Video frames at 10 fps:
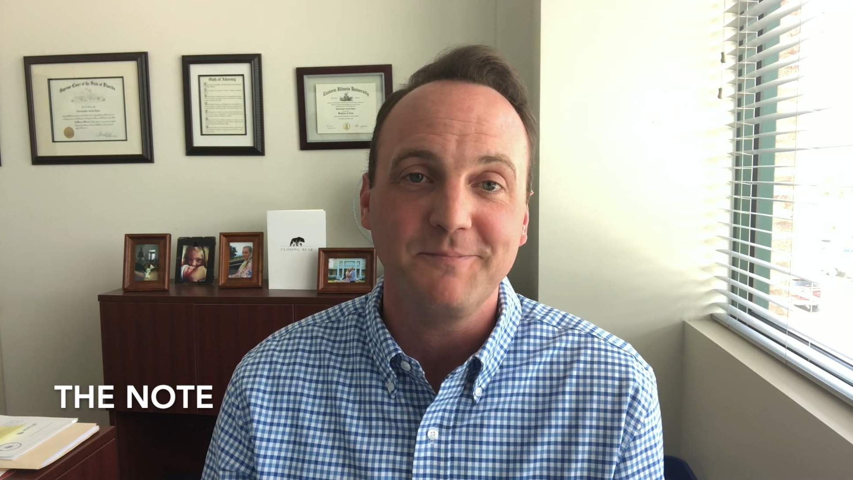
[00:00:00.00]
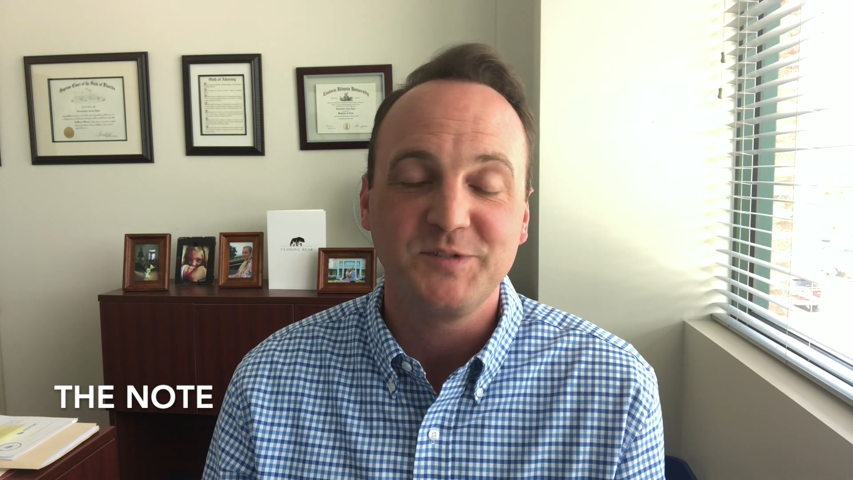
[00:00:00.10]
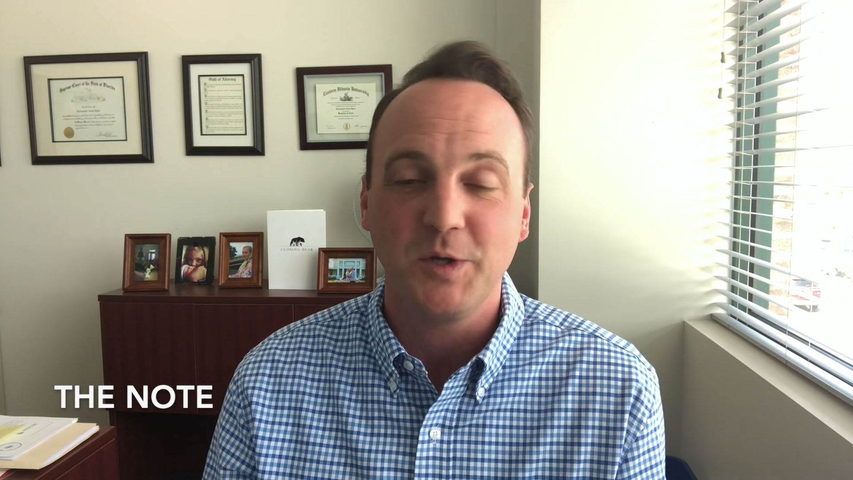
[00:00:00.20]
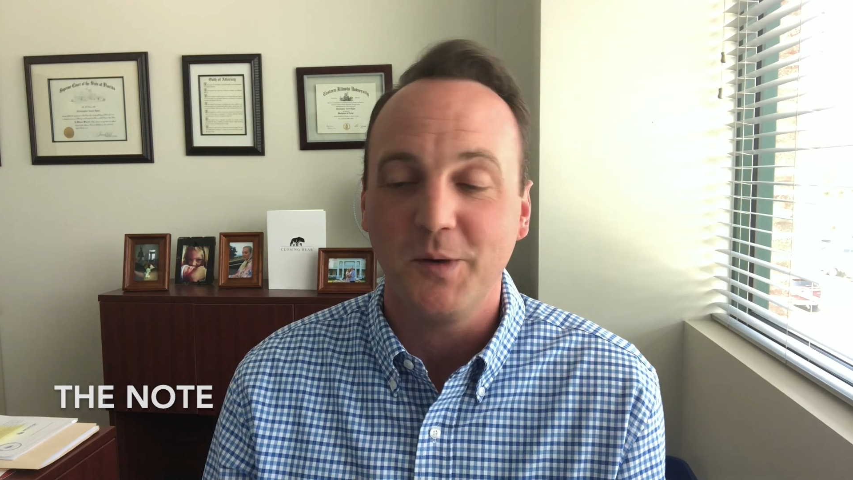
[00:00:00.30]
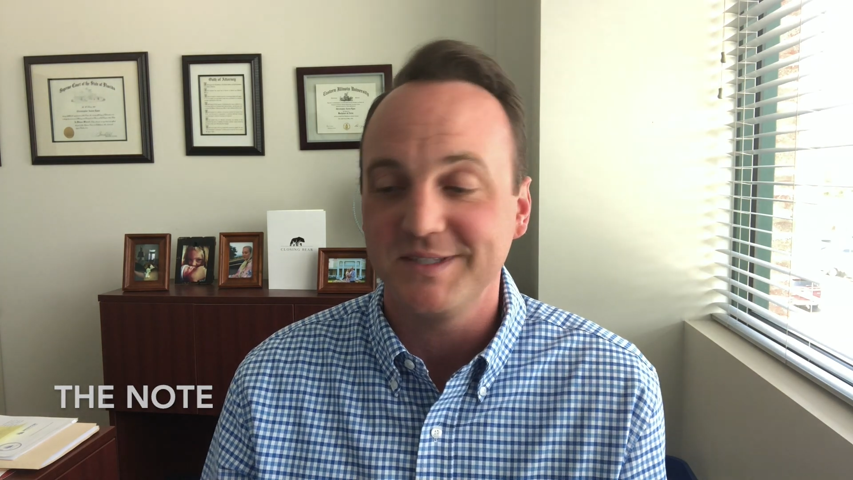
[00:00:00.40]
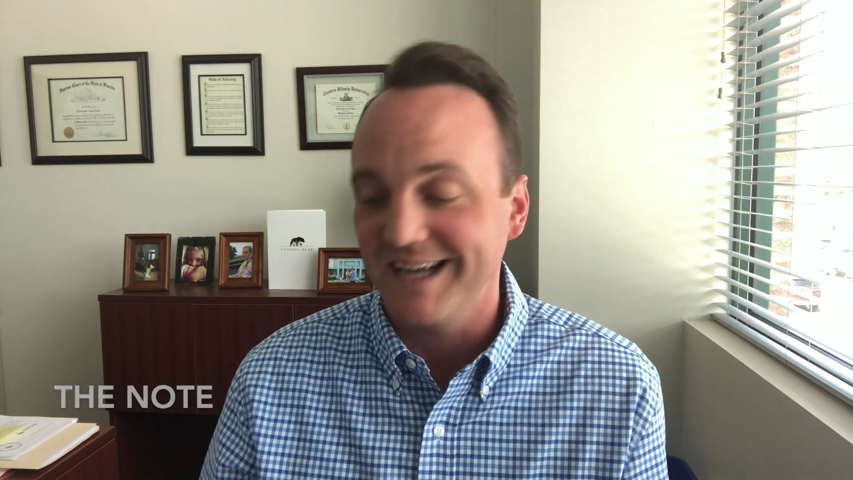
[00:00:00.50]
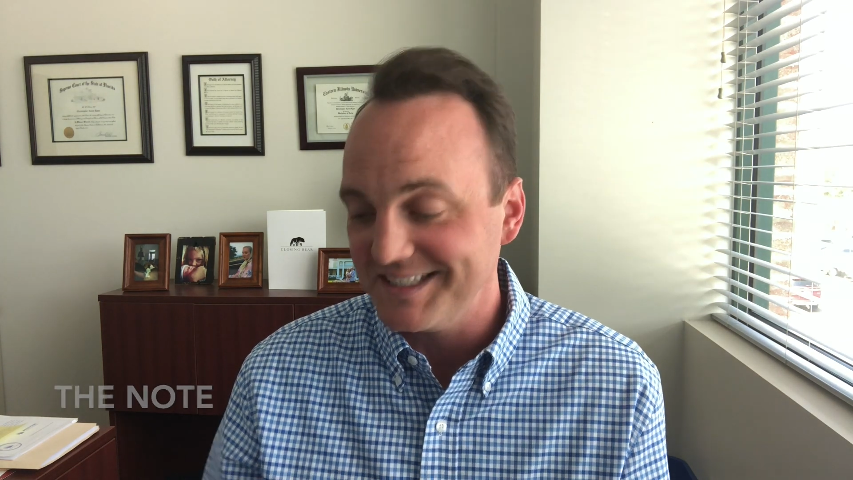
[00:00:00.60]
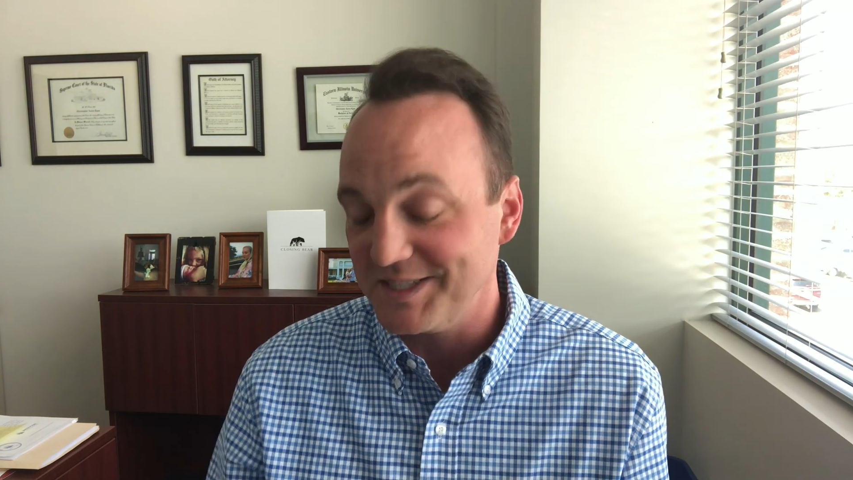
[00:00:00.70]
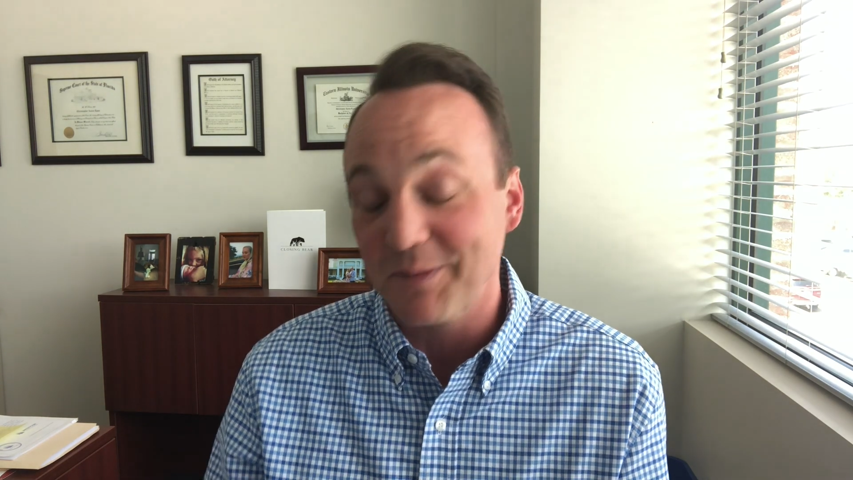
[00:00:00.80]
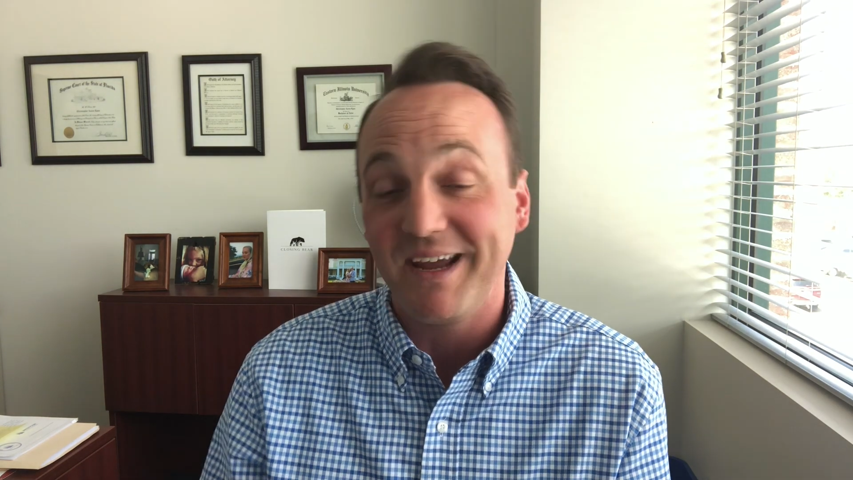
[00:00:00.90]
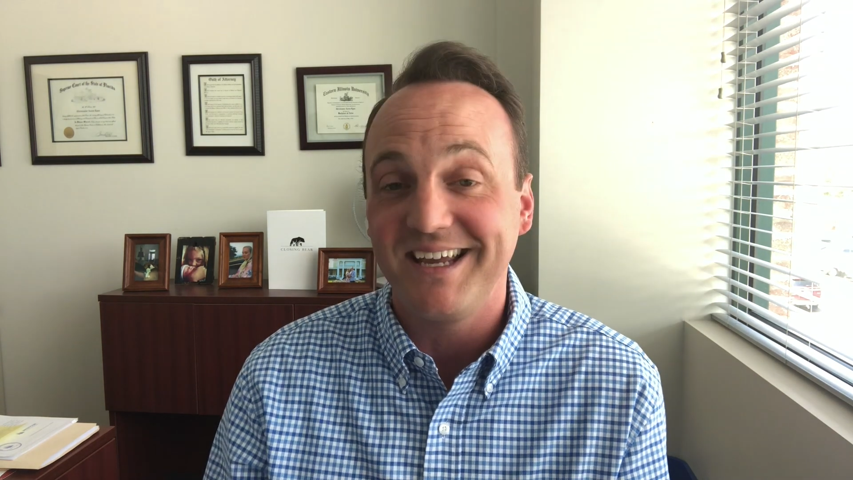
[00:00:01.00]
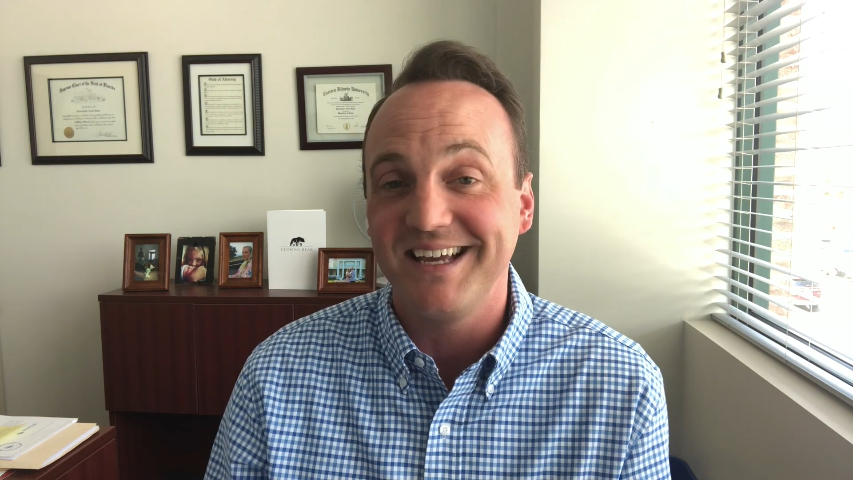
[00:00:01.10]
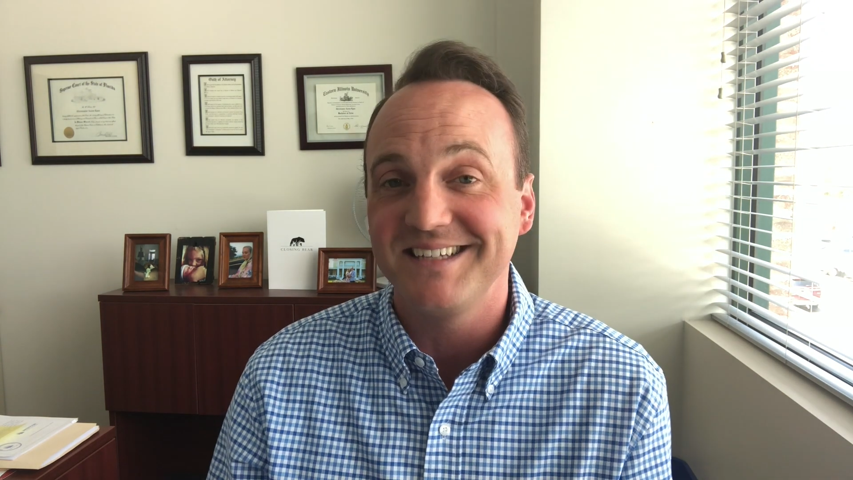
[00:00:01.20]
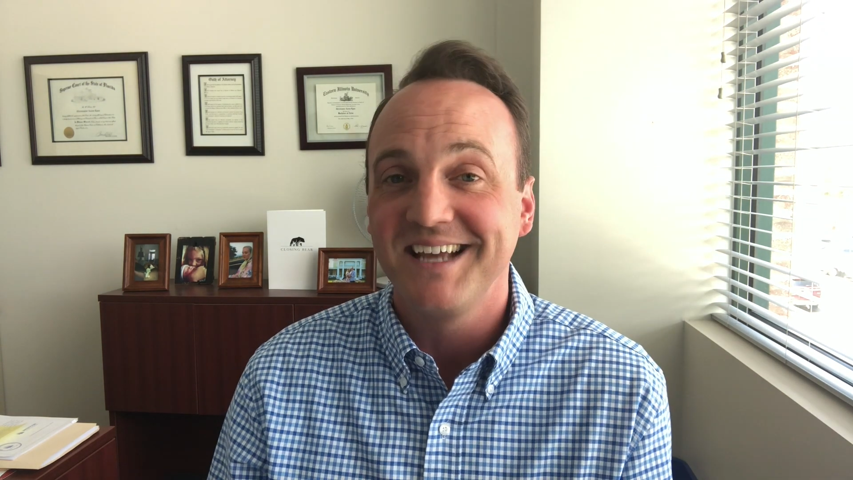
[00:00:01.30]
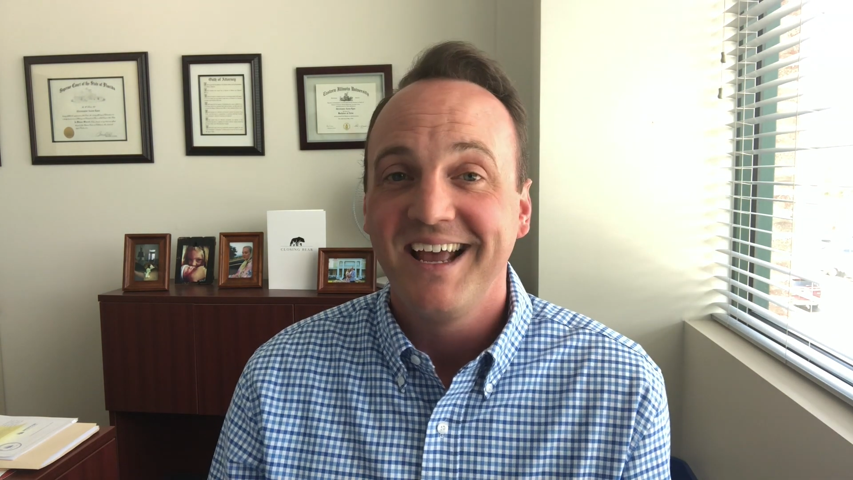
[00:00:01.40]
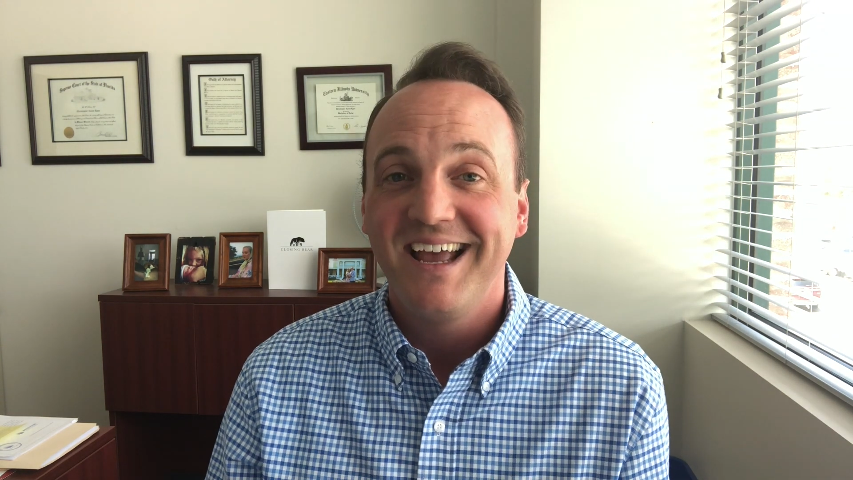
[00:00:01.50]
So as nice as the bank is,